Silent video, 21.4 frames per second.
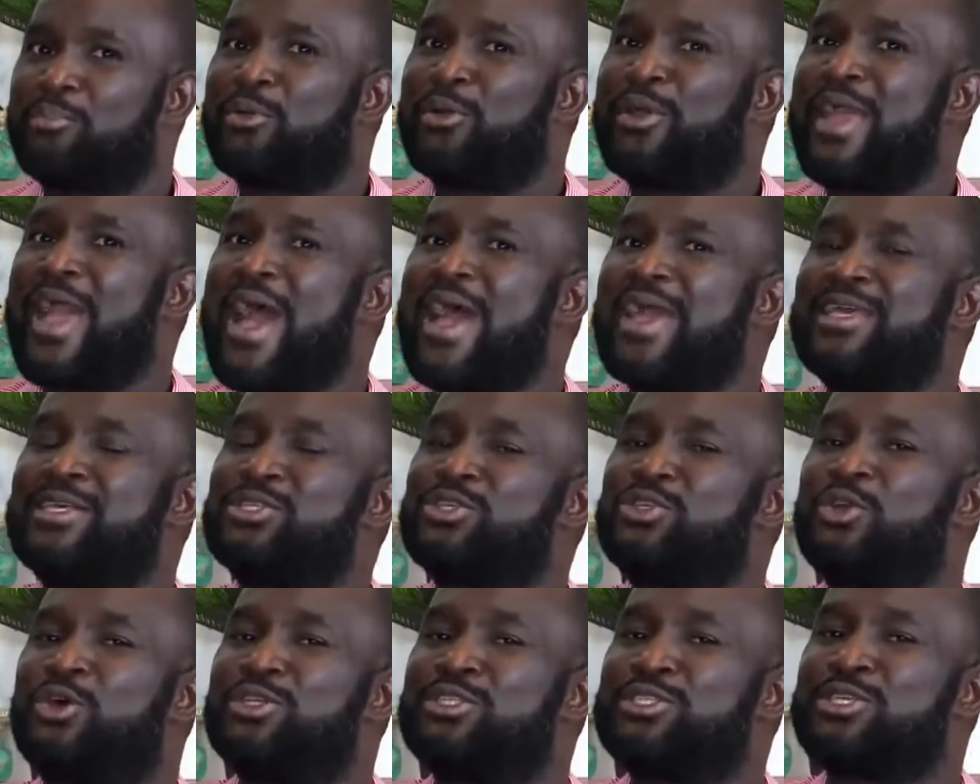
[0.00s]
Prayer is
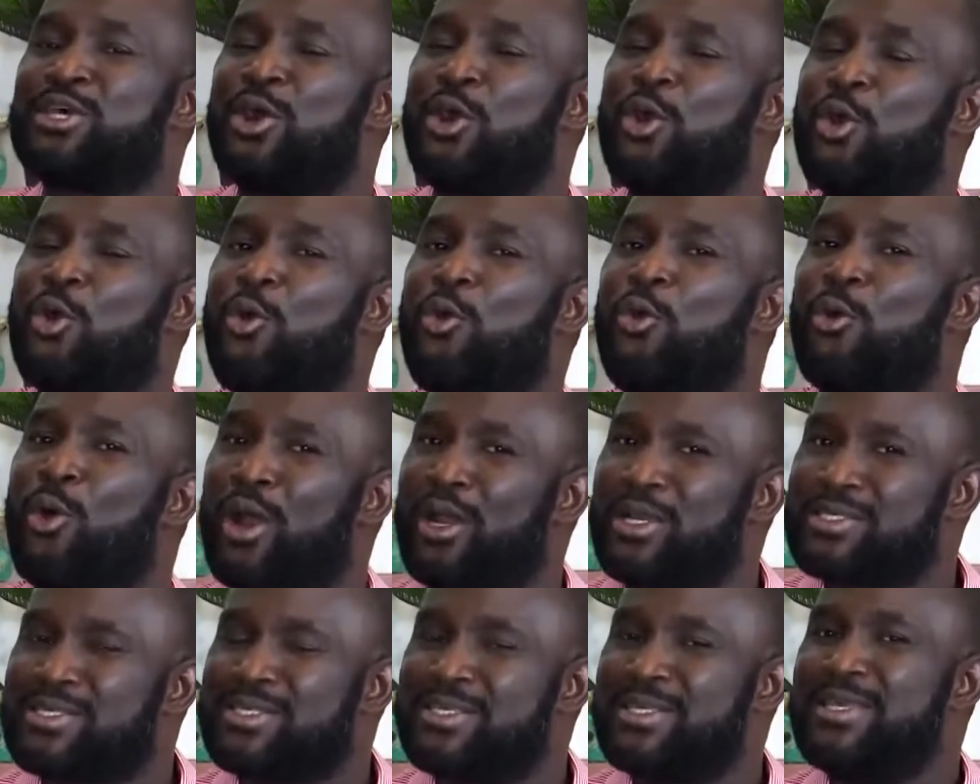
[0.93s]
not
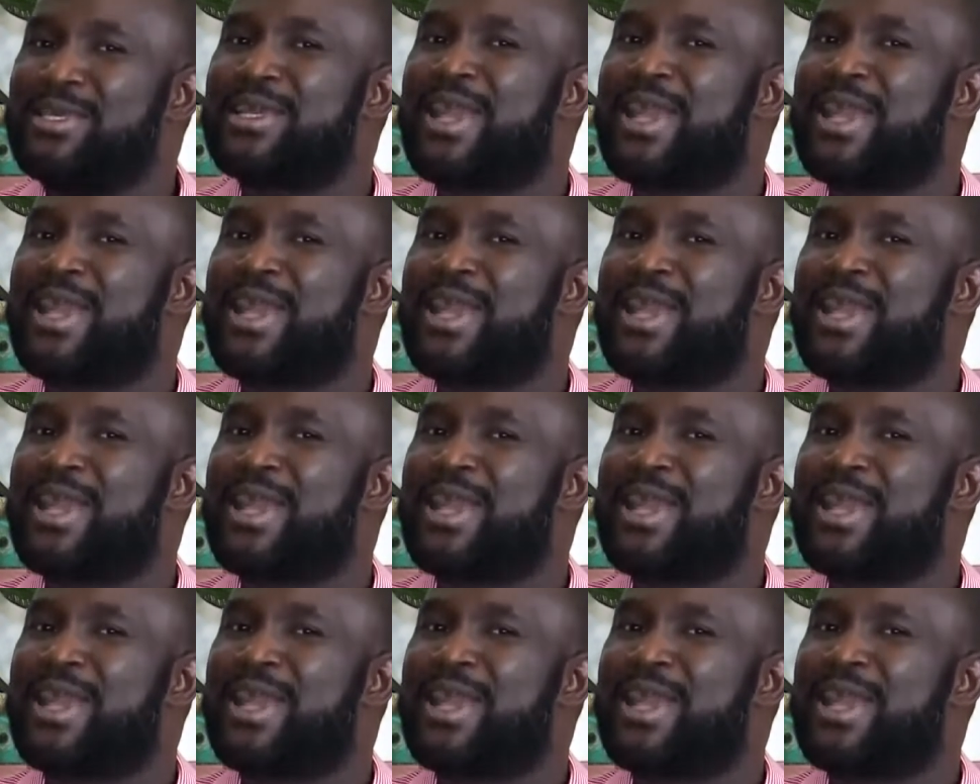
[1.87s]
coercing,